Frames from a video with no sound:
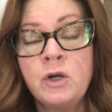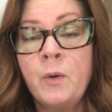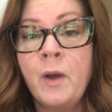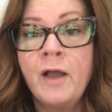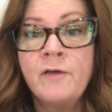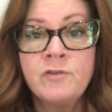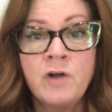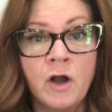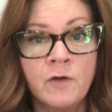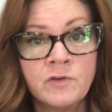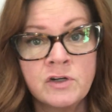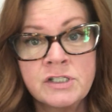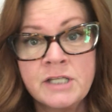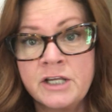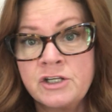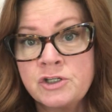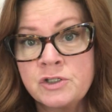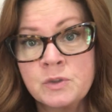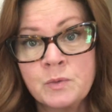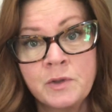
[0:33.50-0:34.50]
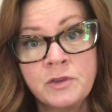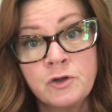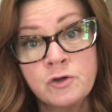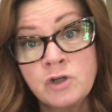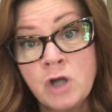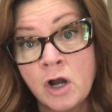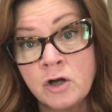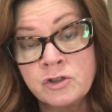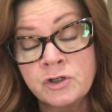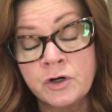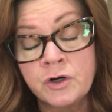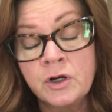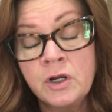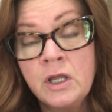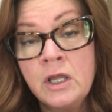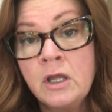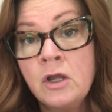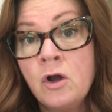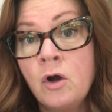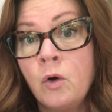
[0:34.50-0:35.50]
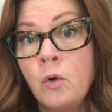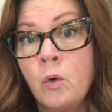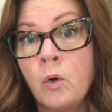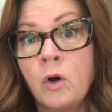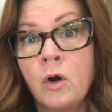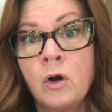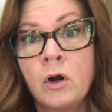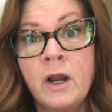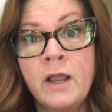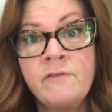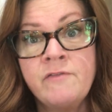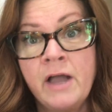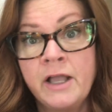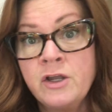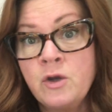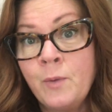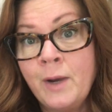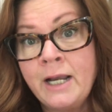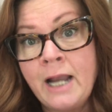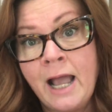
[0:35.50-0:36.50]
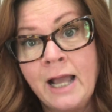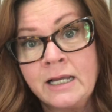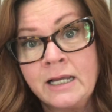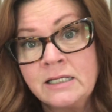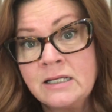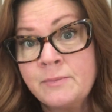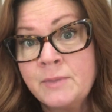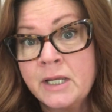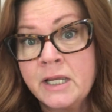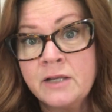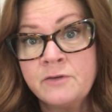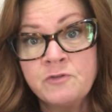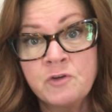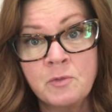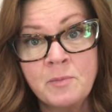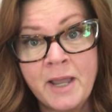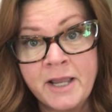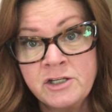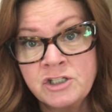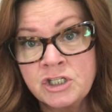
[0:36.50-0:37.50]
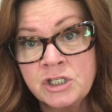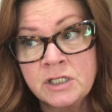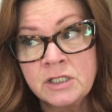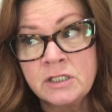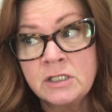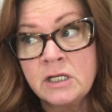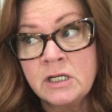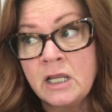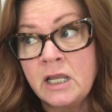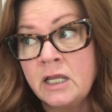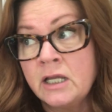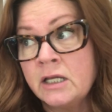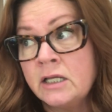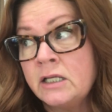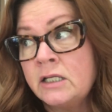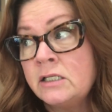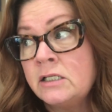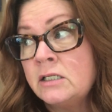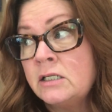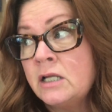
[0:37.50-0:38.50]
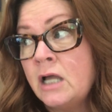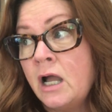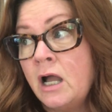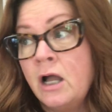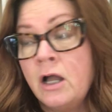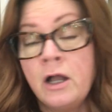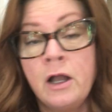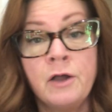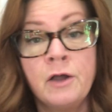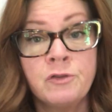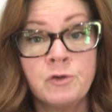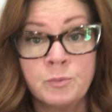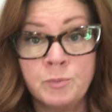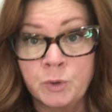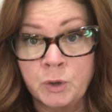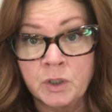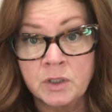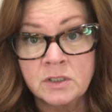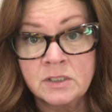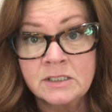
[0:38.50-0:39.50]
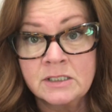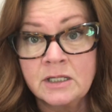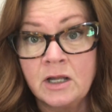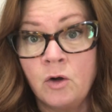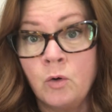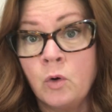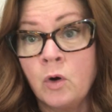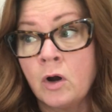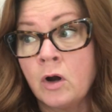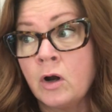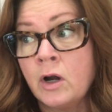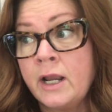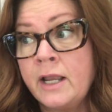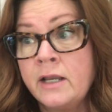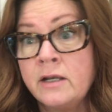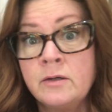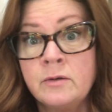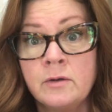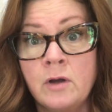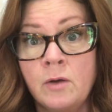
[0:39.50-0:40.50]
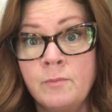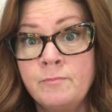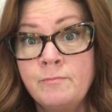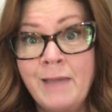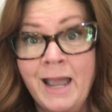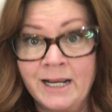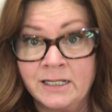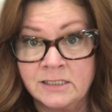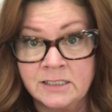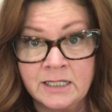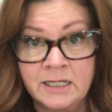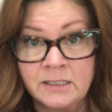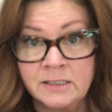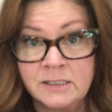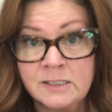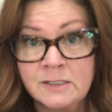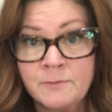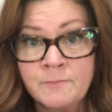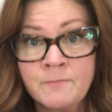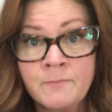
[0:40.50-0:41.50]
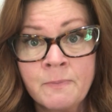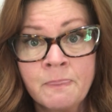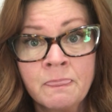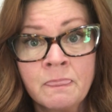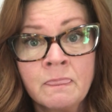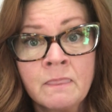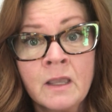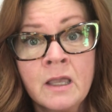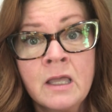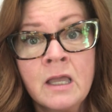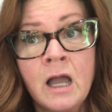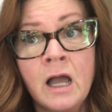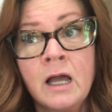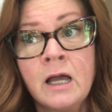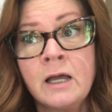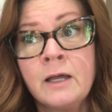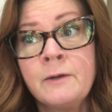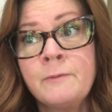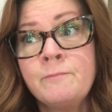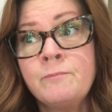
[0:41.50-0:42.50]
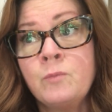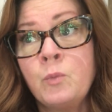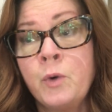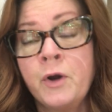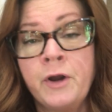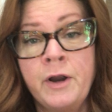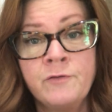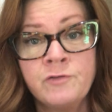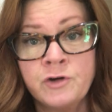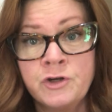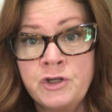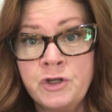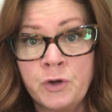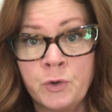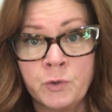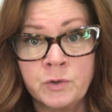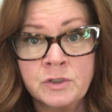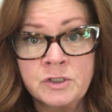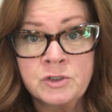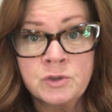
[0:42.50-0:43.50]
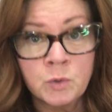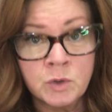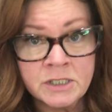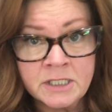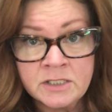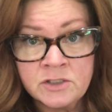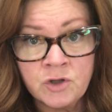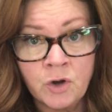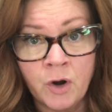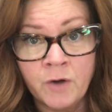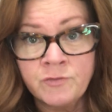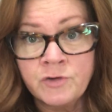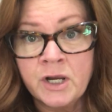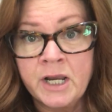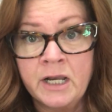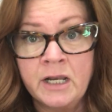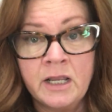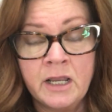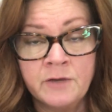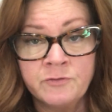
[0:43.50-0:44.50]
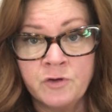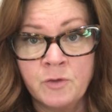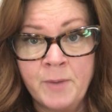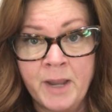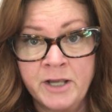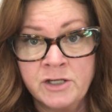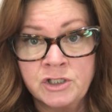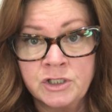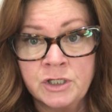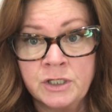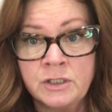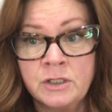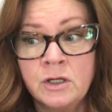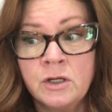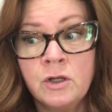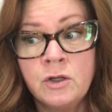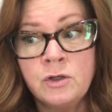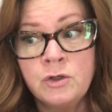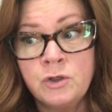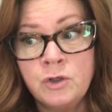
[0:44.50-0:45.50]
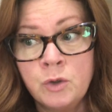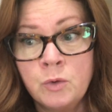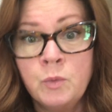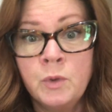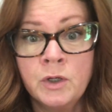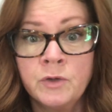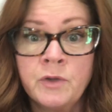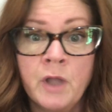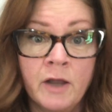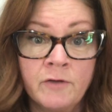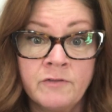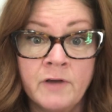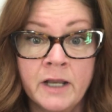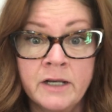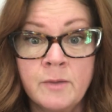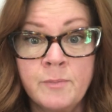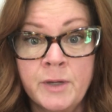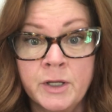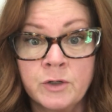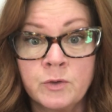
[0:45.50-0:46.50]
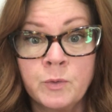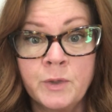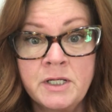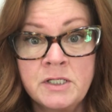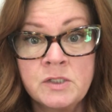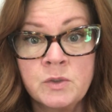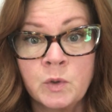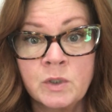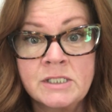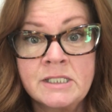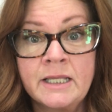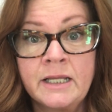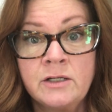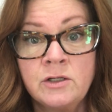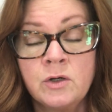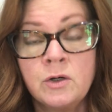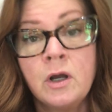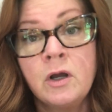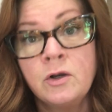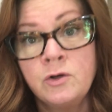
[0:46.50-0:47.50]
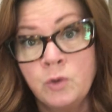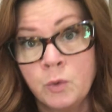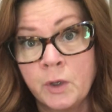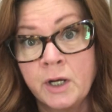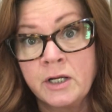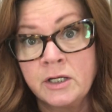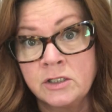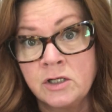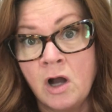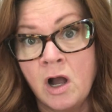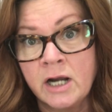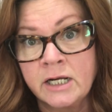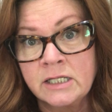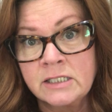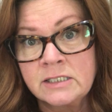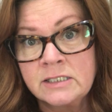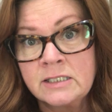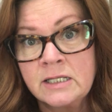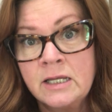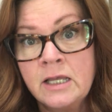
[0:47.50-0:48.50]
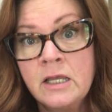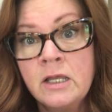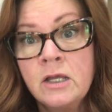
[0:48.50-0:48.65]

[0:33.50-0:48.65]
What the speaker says: have conversations with their doctor or evaluate academic information in other books or in magazines. Wherever your sources are for getting information, you will not find a better resource than Nora Gedgaudas.